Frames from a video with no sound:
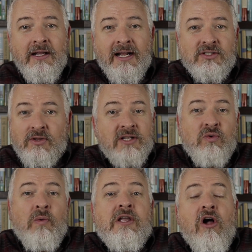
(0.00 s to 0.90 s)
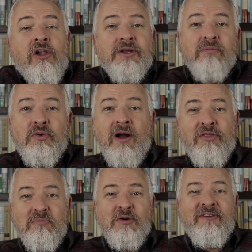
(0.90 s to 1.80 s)
And so that's what we called him
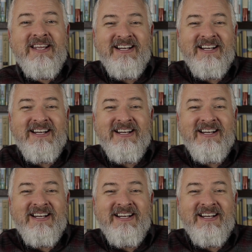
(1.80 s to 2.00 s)
throughout the movie